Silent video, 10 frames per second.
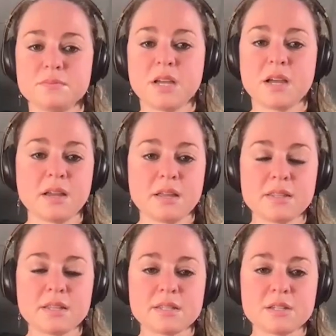Yeah, I
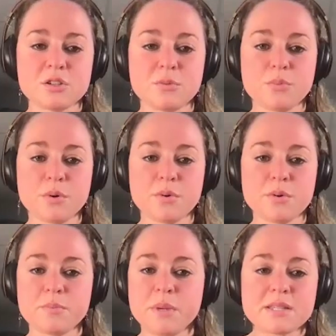think that's such an
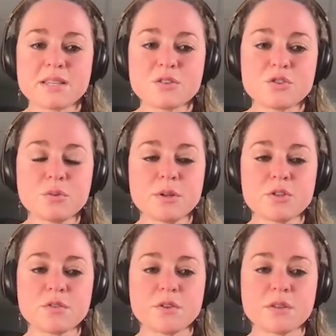important piece because there's so
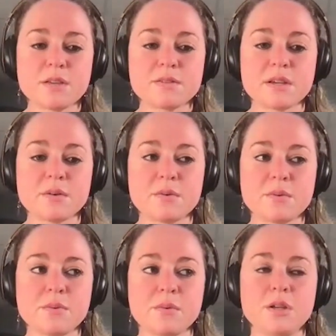much of their lives that,
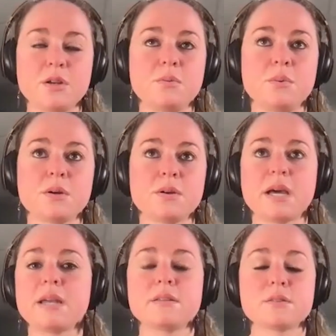we're
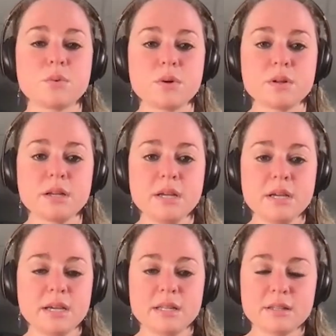not at school.
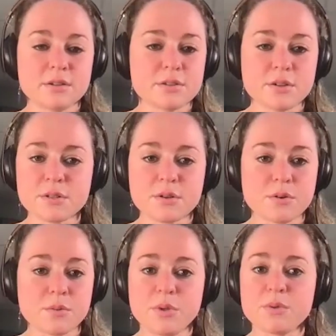And there's
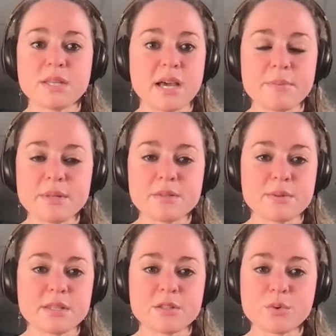also abuse that happens
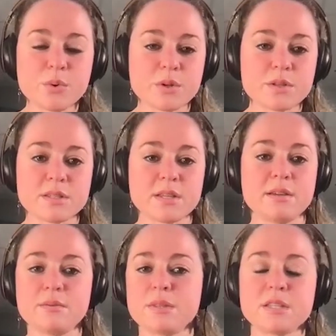within schools,
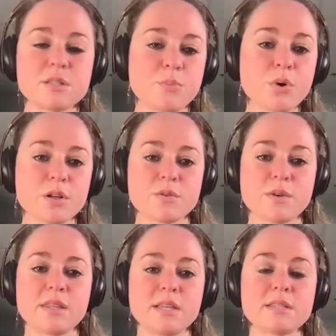within sports,
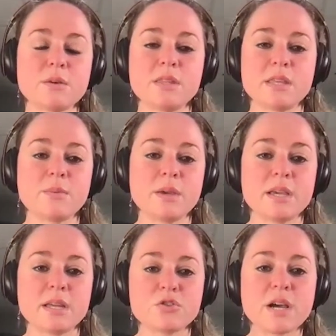right? Things that we think we
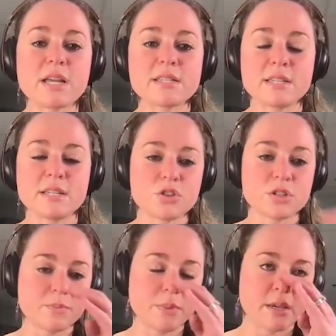can trust. And it's
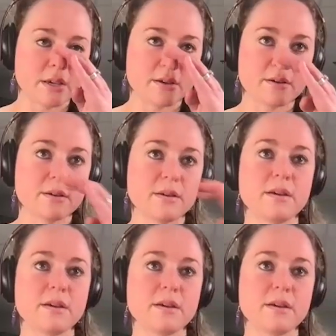just being